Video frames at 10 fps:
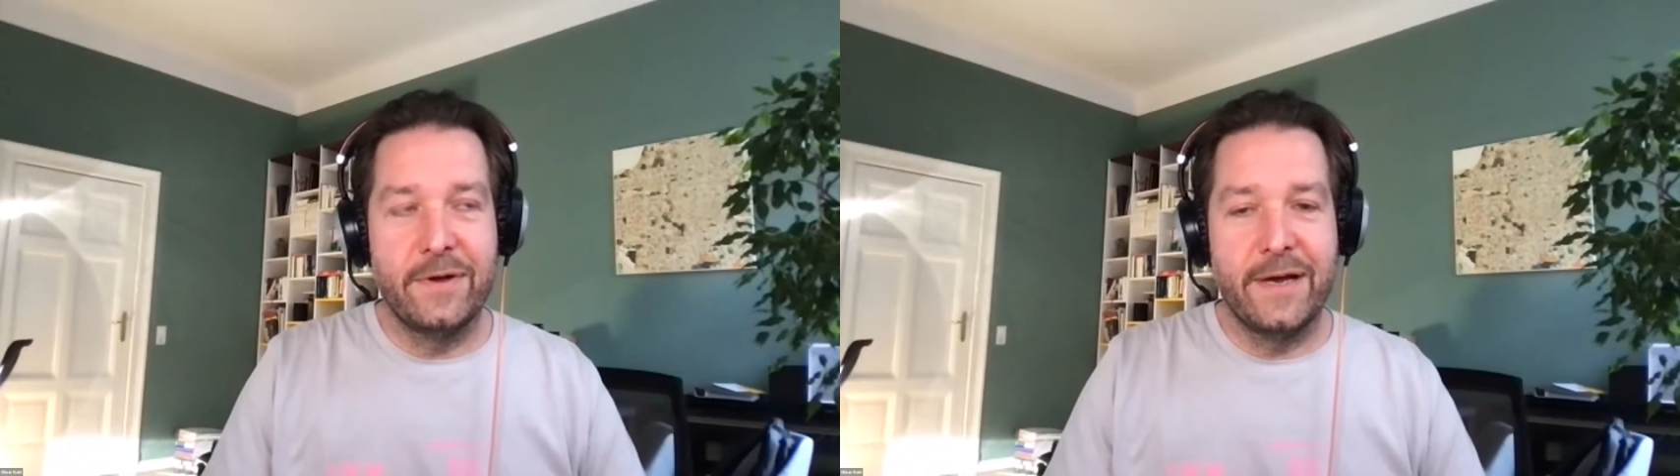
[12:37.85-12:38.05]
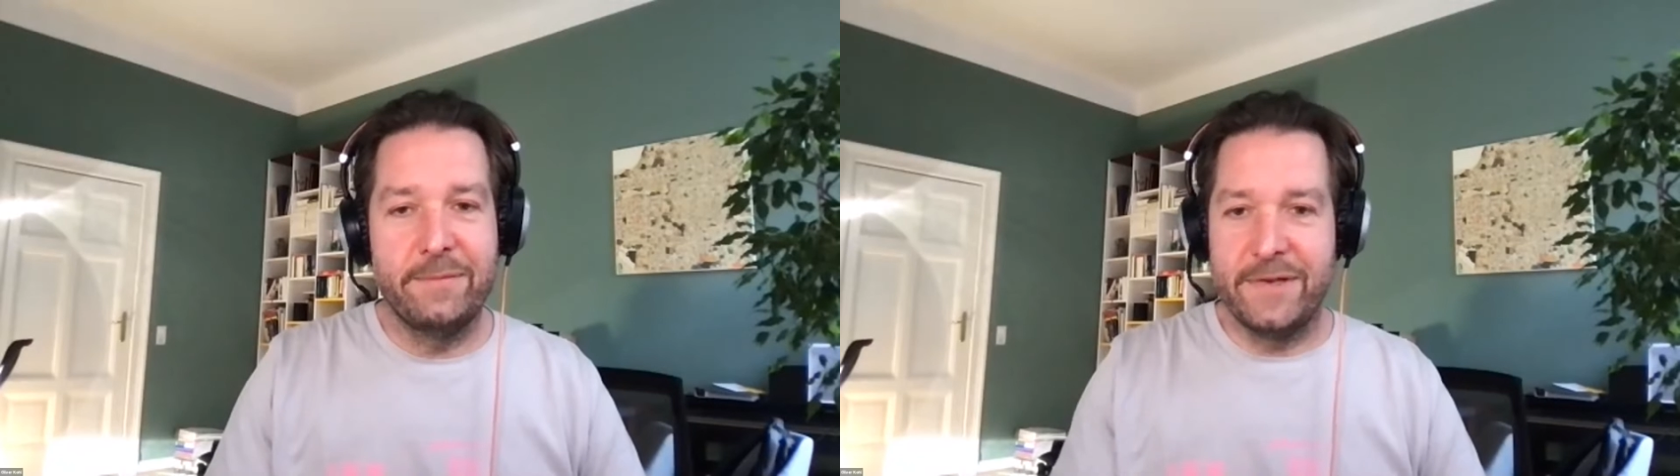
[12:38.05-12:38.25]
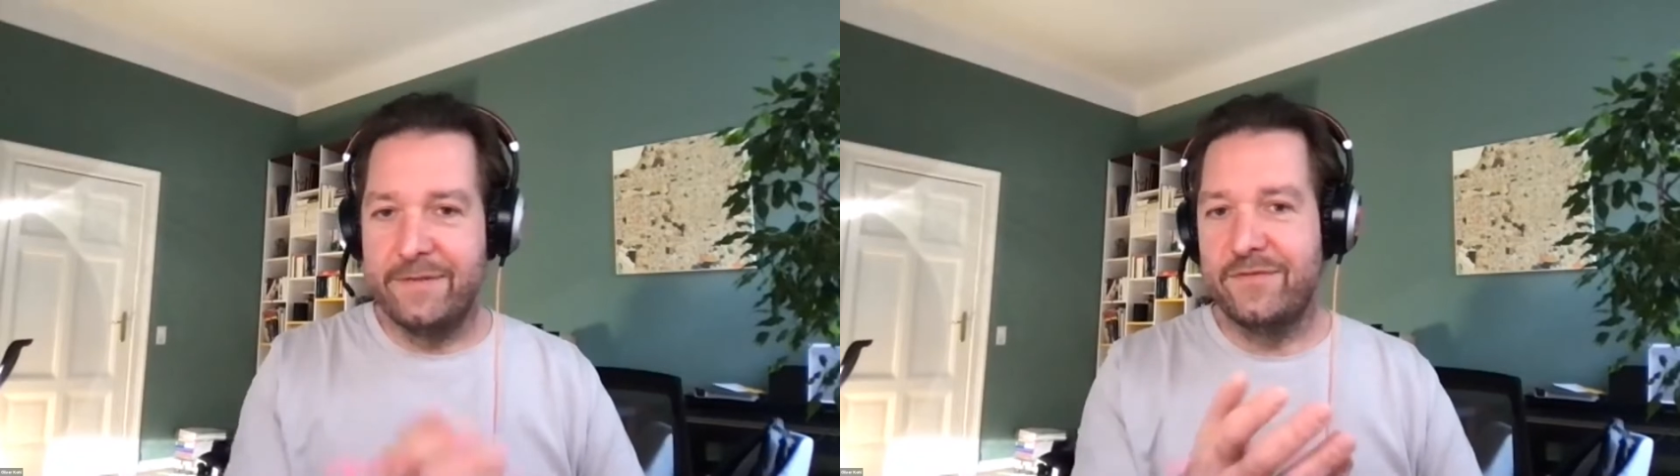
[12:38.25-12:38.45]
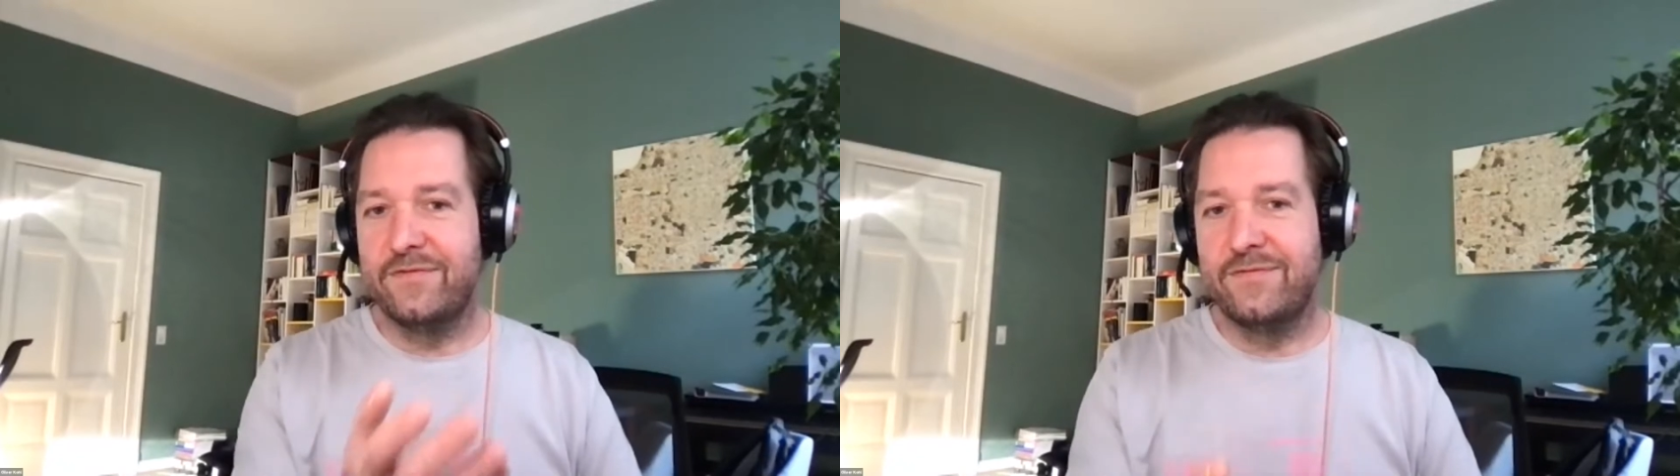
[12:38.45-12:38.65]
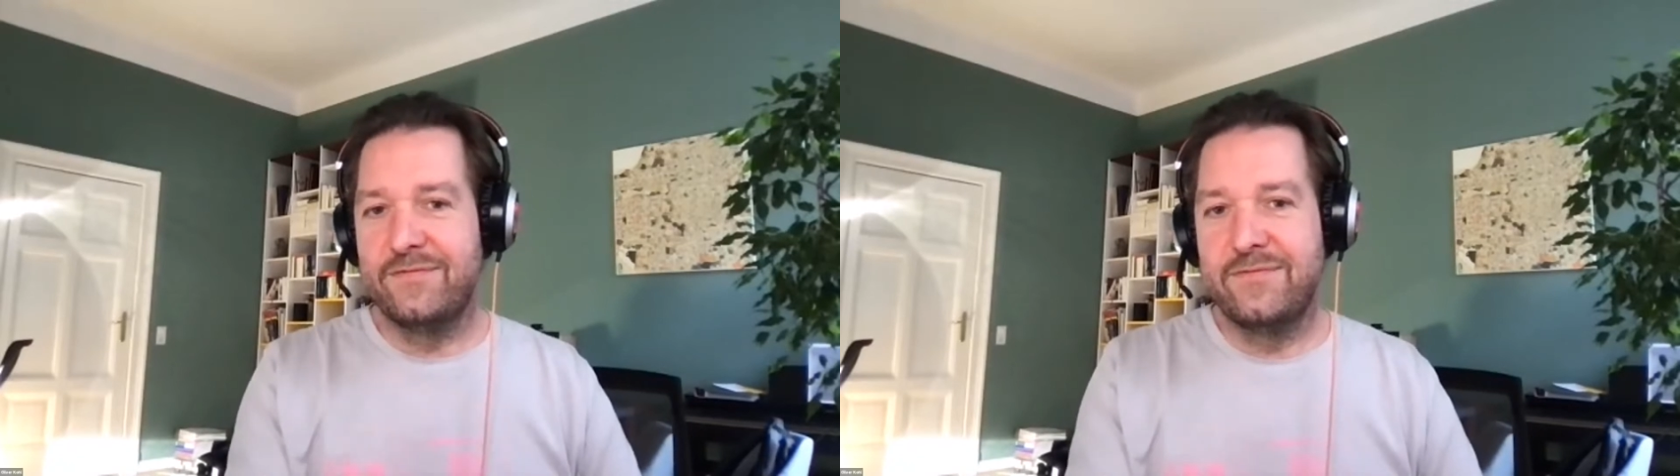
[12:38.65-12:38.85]
mean,
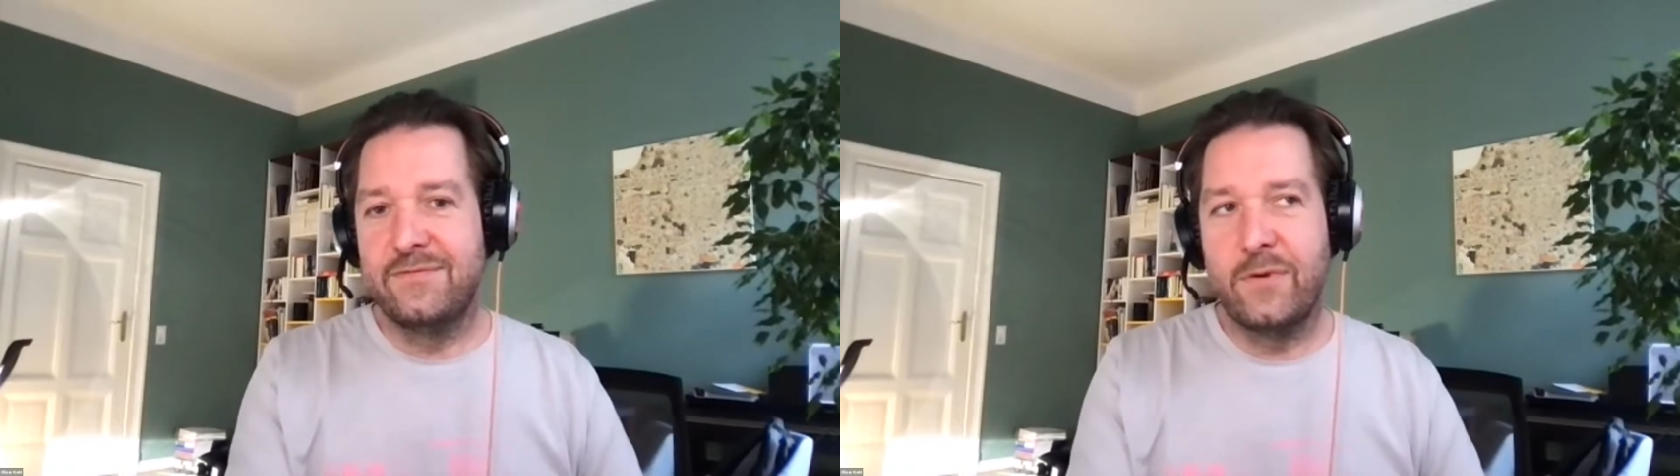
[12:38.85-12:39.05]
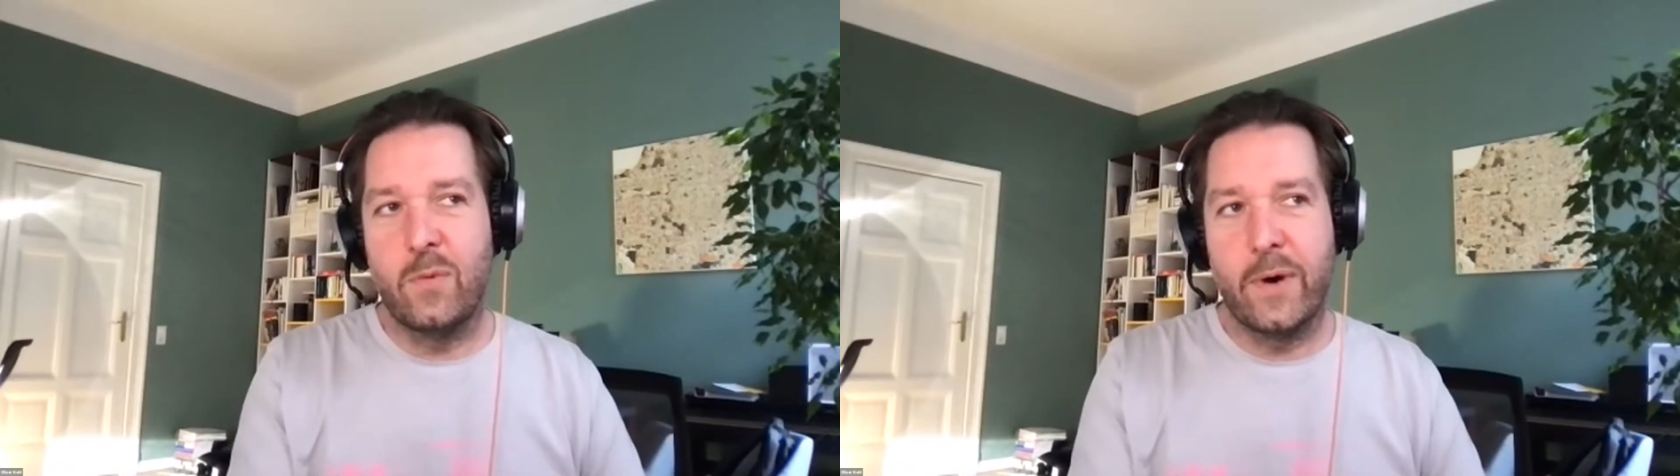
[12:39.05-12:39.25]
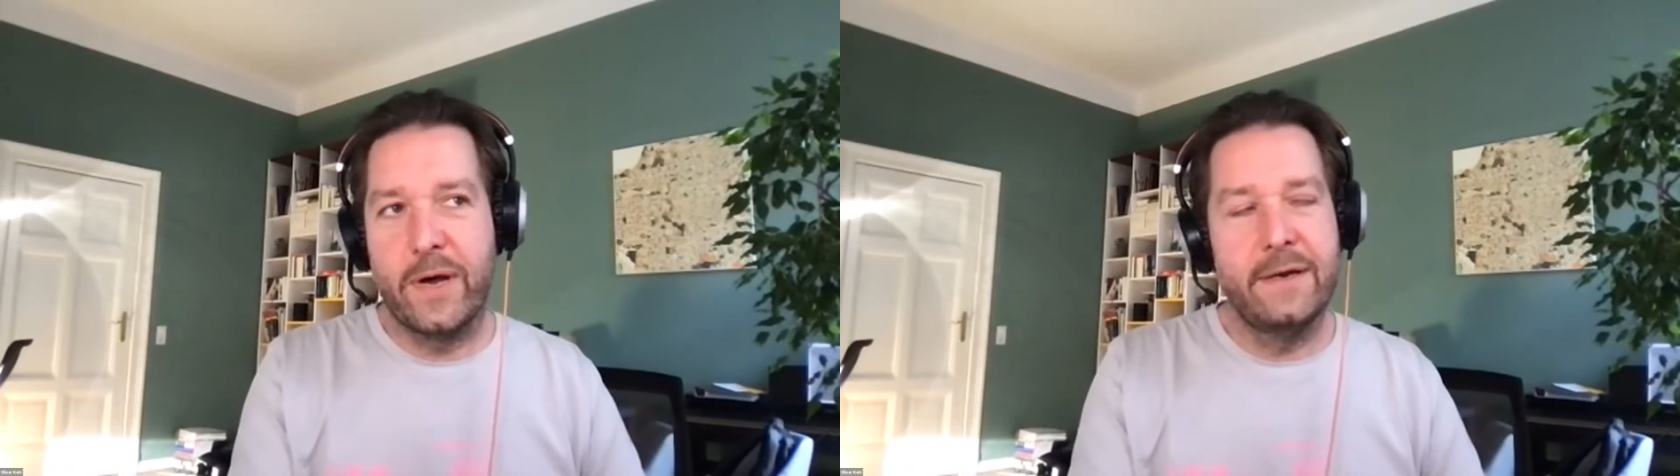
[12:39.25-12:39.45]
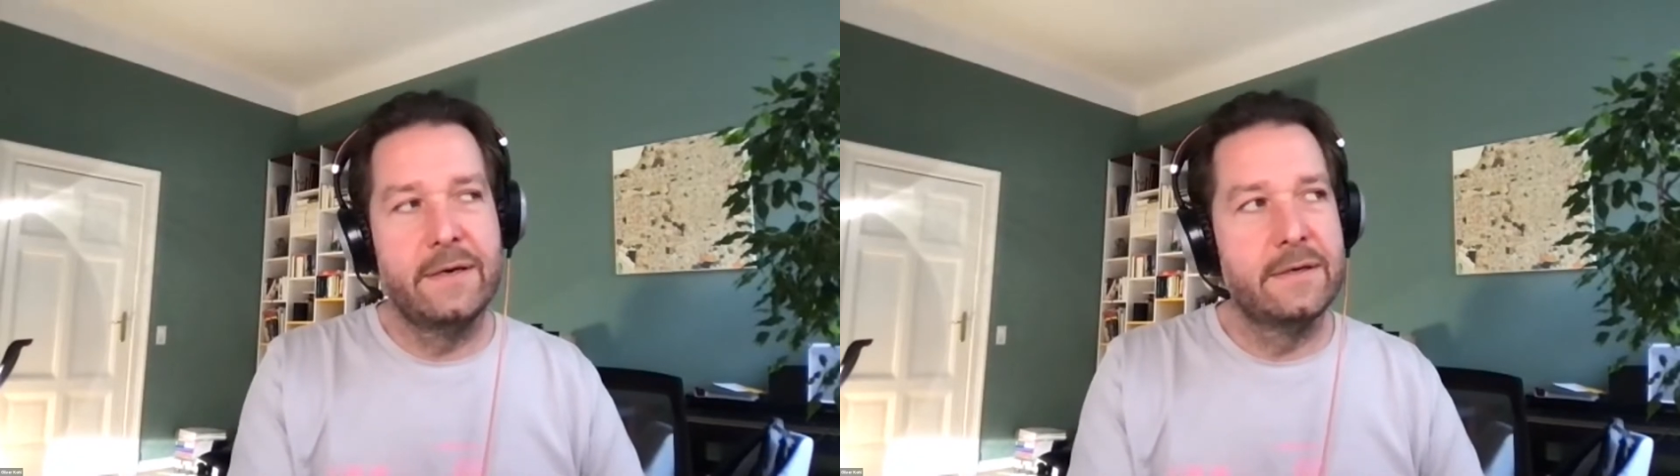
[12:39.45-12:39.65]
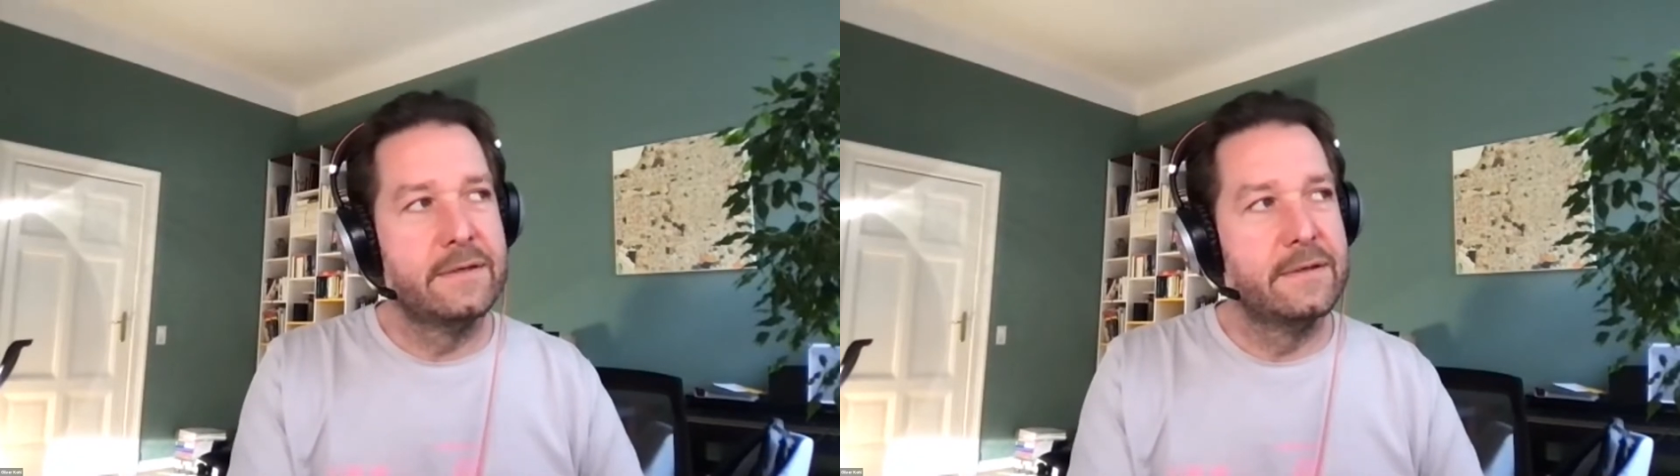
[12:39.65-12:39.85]
for one,